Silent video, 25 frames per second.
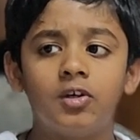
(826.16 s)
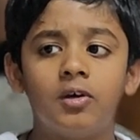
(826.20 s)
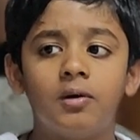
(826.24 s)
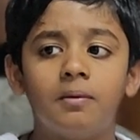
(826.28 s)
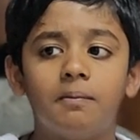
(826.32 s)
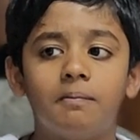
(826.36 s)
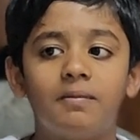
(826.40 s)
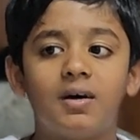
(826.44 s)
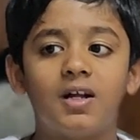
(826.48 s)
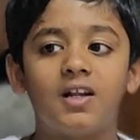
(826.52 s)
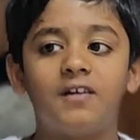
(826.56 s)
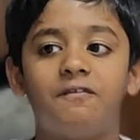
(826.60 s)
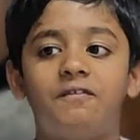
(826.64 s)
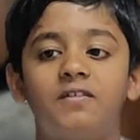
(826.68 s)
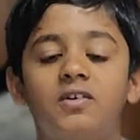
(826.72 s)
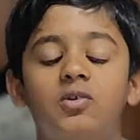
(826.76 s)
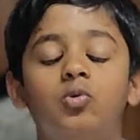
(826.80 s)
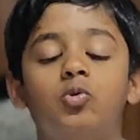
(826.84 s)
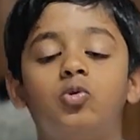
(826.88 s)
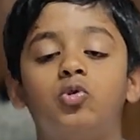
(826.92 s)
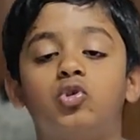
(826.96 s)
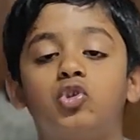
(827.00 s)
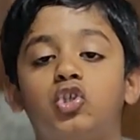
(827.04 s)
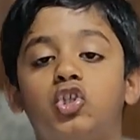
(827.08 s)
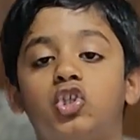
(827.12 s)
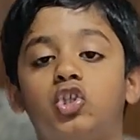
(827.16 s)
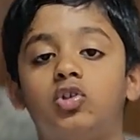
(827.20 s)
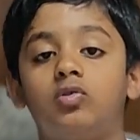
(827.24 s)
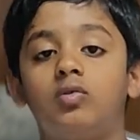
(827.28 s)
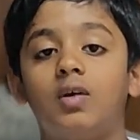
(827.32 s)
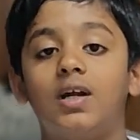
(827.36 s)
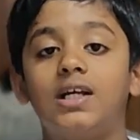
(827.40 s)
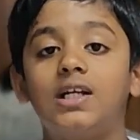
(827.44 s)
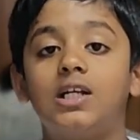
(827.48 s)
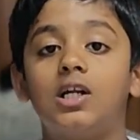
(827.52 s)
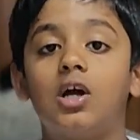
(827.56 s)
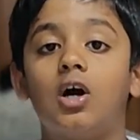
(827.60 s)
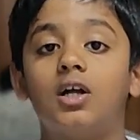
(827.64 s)
But if you
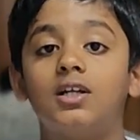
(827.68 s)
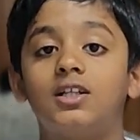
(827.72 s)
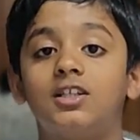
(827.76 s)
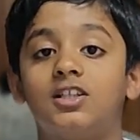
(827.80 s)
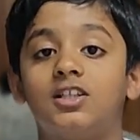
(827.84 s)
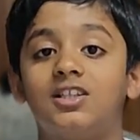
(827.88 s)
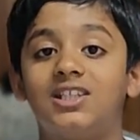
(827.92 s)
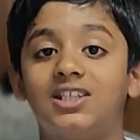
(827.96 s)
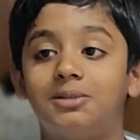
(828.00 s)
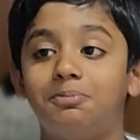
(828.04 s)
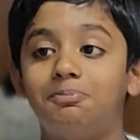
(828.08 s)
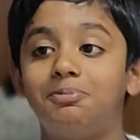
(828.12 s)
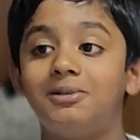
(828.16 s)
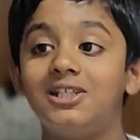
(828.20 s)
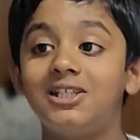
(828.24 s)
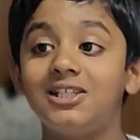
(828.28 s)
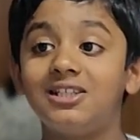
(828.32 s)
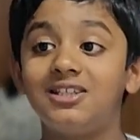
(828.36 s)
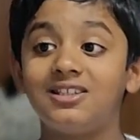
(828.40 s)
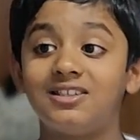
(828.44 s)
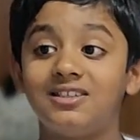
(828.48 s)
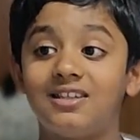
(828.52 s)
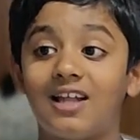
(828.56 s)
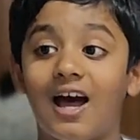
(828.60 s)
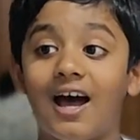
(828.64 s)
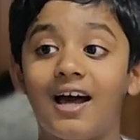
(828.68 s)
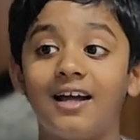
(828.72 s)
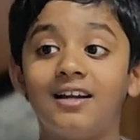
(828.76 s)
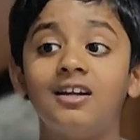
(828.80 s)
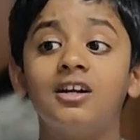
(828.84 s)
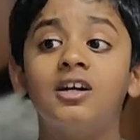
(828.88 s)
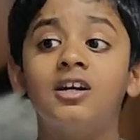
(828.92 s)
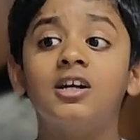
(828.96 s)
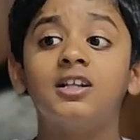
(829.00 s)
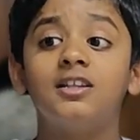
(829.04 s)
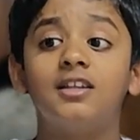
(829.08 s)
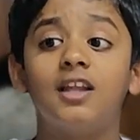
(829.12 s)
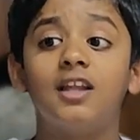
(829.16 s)
train on its speed stat,
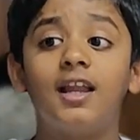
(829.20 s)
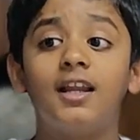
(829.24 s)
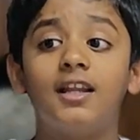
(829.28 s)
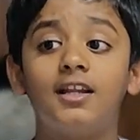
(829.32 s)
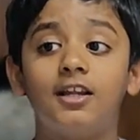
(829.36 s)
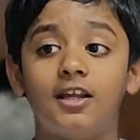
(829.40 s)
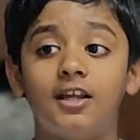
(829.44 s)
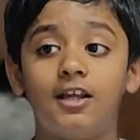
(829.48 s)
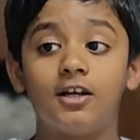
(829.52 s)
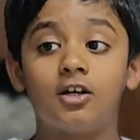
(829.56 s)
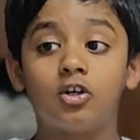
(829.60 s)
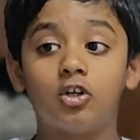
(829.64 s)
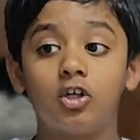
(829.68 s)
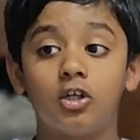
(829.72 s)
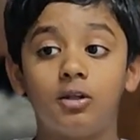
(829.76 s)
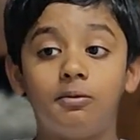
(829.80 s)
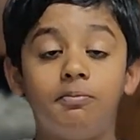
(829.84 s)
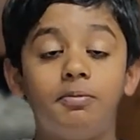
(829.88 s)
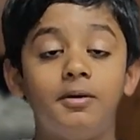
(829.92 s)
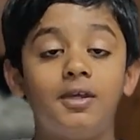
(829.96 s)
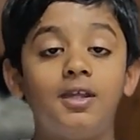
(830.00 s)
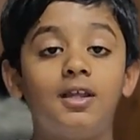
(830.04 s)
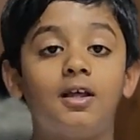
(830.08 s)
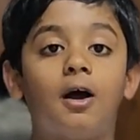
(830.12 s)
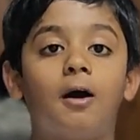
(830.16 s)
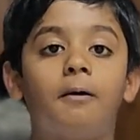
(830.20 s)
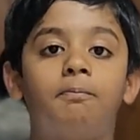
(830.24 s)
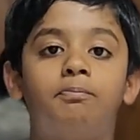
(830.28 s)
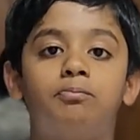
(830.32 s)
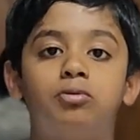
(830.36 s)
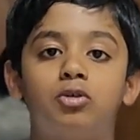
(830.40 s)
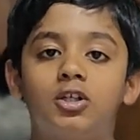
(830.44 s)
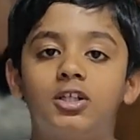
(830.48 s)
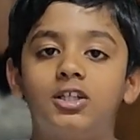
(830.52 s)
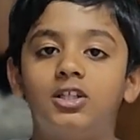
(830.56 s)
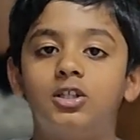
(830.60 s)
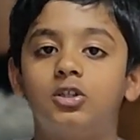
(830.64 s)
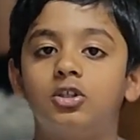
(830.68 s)
then it could be a
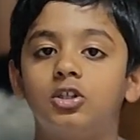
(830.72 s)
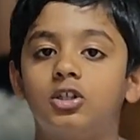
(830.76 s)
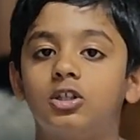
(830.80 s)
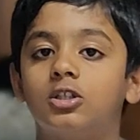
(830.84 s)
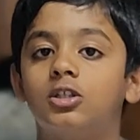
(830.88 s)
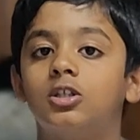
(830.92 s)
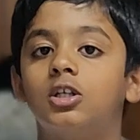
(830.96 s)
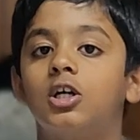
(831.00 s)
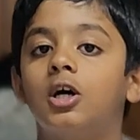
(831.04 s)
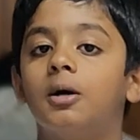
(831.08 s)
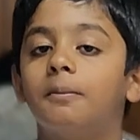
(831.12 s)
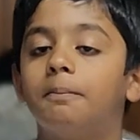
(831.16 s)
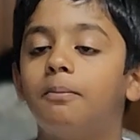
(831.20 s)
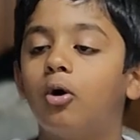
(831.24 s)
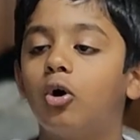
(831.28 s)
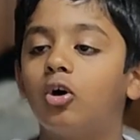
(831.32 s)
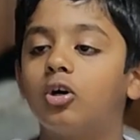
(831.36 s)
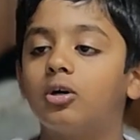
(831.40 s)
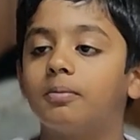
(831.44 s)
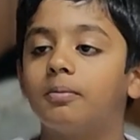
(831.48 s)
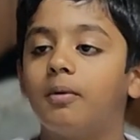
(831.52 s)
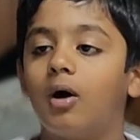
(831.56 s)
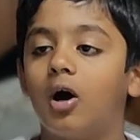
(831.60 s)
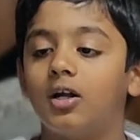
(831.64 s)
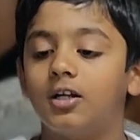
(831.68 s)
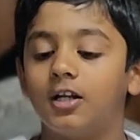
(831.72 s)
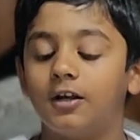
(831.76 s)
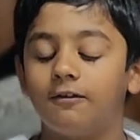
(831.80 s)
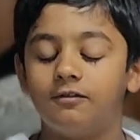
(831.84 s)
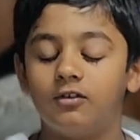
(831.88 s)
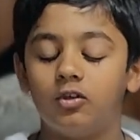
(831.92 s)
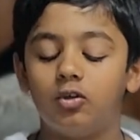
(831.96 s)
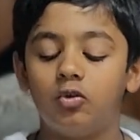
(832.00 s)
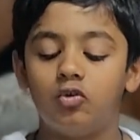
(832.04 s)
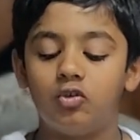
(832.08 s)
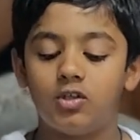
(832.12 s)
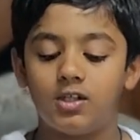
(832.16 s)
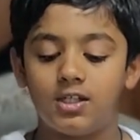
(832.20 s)
pretty good Pokemon if
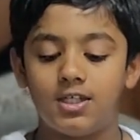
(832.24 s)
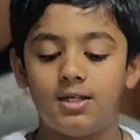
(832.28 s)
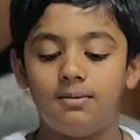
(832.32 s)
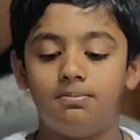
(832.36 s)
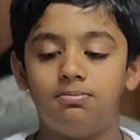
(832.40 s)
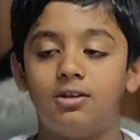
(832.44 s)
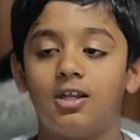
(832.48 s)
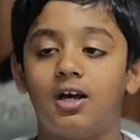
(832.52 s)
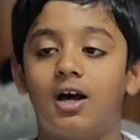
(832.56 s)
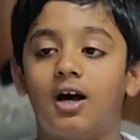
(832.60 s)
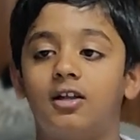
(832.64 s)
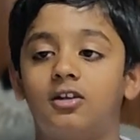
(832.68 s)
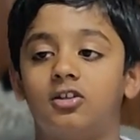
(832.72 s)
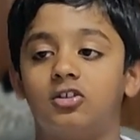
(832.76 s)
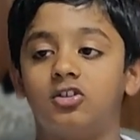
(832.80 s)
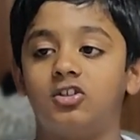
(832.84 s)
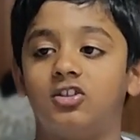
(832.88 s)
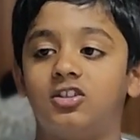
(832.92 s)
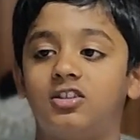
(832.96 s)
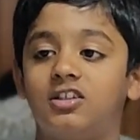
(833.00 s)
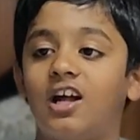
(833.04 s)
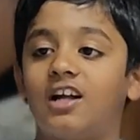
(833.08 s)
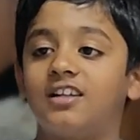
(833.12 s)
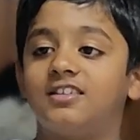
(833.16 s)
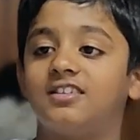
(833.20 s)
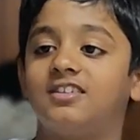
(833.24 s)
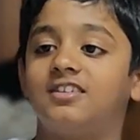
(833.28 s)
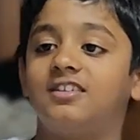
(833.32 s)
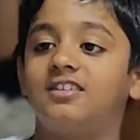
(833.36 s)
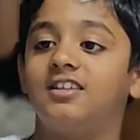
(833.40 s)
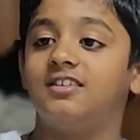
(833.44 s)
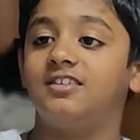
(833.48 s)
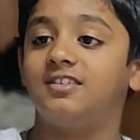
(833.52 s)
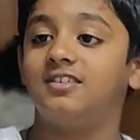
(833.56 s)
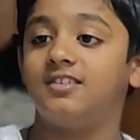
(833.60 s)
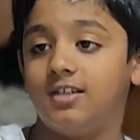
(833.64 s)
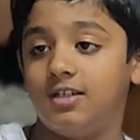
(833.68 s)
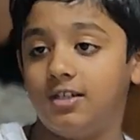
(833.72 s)
you keep the other stats the
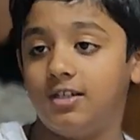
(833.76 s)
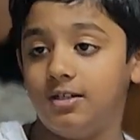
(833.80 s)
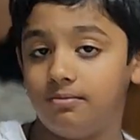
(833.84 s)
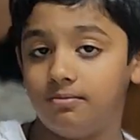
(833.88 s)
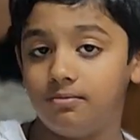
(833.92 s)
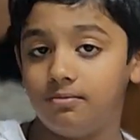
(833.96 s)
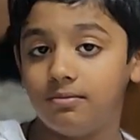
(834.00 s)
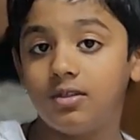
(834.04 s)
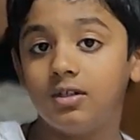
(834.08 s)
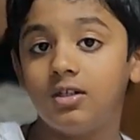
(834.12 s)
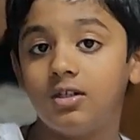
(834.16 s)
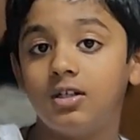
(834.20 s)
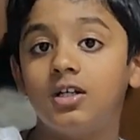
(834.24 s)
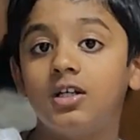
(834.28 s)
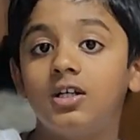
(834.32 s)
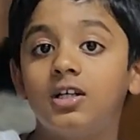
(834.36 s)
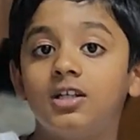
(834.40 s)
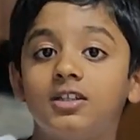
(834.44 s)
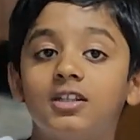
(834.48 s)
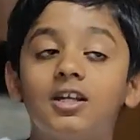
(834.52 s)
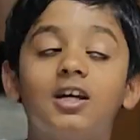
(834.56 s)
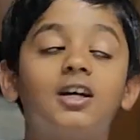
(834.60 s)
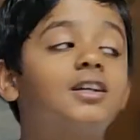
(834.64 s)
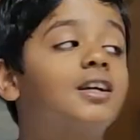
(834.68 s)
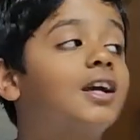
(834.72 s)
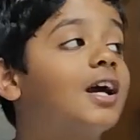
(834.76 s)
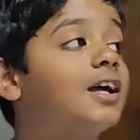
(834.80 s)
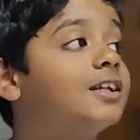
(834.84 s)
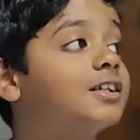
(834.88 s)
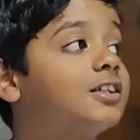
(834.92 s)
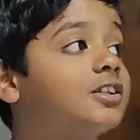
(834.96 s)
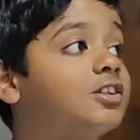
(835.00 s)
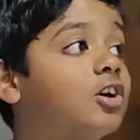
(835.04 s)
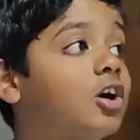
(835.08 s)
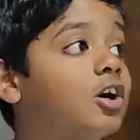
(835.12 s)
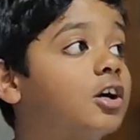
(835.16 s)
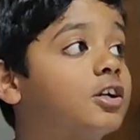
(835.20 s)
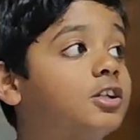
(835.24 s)
same. Then again,
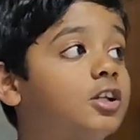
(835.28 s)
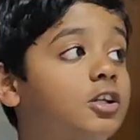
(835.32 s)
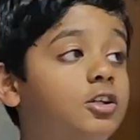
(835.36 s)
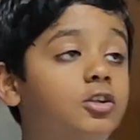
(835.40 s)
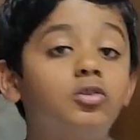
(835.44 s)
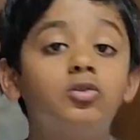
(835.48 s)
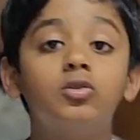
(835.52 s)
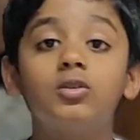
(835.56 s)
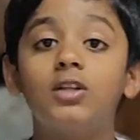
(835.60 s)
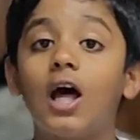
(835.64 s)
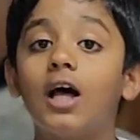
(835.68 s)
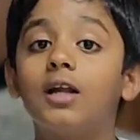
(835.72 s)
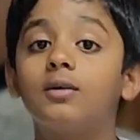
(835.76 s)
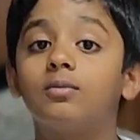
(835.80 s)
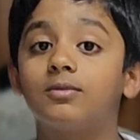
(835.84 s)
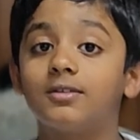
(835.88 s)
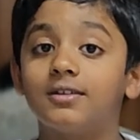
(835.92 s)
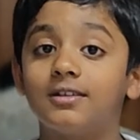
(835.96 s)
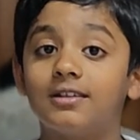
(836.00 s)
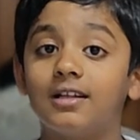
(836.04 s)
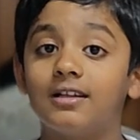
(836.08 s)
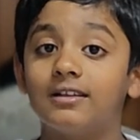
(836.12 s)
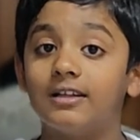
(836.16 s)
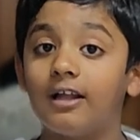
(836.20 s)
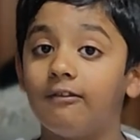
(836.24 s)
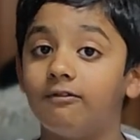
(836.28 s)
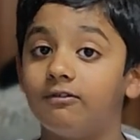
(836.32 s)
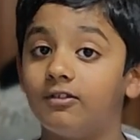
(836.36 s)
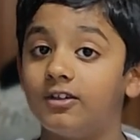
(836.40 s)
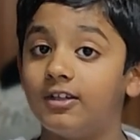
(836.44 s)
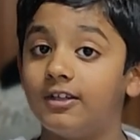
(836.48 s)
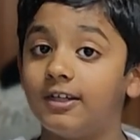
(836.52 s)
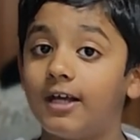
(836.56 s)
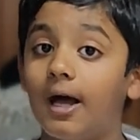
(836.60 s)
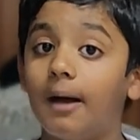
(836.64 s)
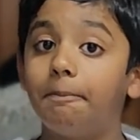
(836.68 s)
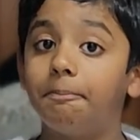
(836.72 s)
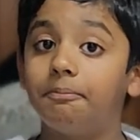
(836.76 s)
it's hard to do that with the
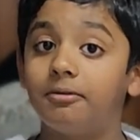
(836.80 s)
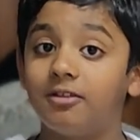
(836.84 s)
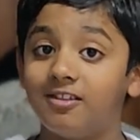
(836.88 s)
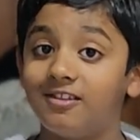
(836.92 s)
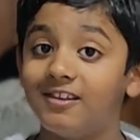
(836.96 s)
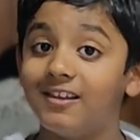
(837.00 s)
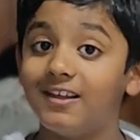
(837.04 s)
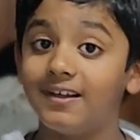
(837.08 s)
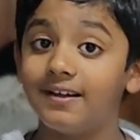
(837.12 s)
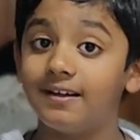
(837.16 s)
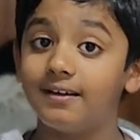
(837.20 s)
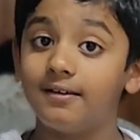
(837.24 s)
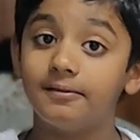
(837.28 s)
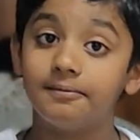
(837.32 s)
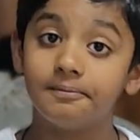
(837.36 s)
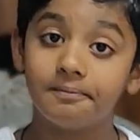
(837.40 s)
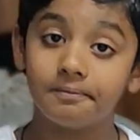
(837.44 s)
leveling up thing.